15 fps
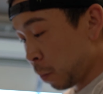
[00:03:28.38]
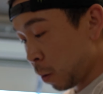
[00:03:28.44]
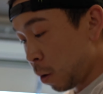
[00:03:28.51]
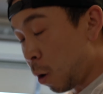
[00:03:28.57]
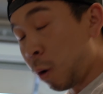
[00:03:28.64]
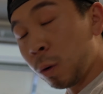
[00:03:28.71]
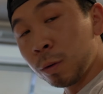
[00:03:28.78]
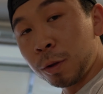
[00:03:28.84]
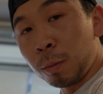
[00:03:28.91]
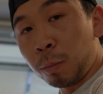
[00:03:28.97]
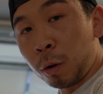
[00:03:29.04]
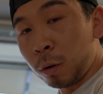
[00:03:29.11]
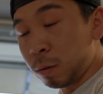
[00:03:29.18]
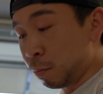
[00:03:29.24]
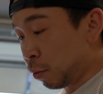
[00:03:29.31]
hold the
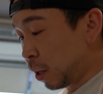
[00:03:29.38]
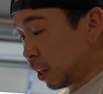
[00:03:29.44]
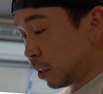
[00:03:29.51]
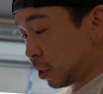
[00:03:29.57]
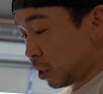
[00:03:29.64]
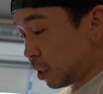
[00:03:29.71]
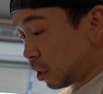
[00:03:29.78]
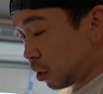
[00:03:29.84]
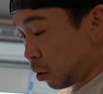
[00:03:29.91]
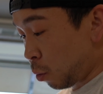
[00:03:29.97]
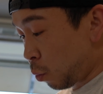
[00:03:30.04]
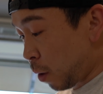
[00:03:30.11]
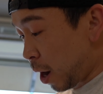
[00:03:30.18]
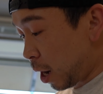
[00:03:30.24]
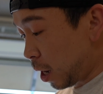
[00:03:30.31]
bolt in place. It's
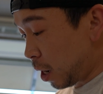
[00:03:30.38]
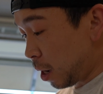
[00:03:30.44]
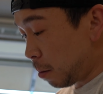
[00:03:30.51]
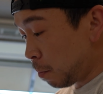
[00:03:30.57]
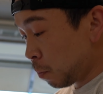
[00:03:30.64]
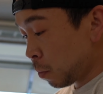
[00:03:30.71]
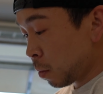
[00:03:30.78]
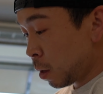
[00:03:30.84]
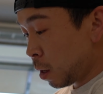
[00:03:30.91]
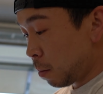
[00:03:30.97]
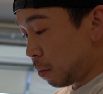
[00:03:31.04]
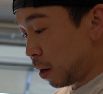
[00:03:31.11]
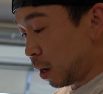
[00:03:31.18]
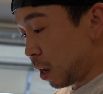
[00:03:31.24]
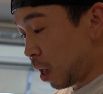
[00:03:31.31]
already
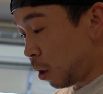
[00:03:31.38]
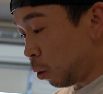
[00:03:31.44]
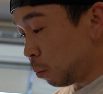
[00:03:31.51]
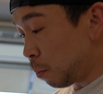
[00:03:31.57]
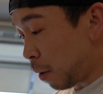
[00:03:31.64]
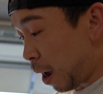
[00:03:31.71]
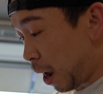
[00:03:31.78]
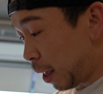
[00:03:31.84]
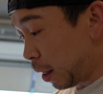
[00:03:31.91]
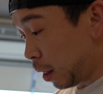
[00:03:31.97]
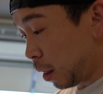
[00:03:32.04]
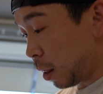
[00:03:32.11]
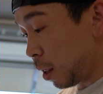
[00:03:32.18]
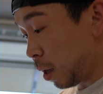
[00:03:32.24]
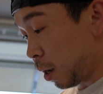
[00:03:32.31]
being held by
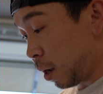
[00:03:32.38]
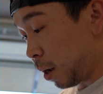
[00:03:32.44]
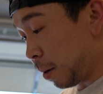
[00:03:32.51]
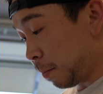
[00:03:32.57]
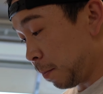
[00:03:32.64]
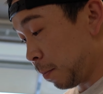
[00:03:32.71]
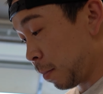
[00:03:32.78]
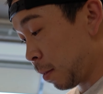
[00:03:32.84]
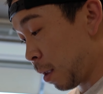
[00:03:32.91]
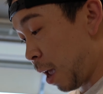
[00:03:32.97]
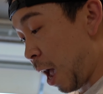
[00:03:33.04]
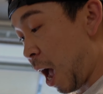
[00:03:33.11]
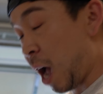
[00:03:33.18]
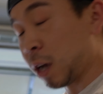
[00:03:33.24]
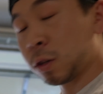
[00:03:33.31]
the
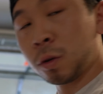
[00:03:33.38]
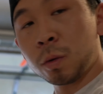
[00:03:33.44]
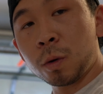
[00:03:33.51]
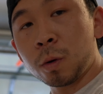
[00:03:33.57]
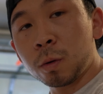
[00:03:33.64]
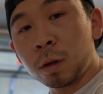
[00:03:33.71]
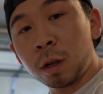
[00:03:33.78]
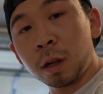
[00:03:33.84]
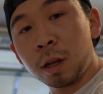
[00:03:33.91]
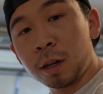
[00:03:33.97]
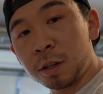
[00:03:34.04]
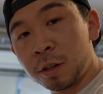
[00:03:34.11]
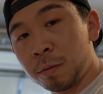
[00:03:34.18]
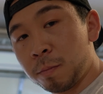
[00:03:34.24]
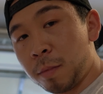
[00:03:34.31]
actual
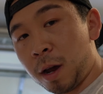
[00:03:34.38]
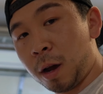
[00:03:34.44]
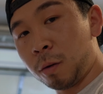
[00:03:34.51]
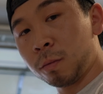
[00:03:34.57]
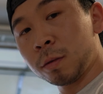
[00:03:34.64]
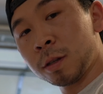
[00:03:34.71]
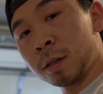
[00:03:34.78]
clutch mount.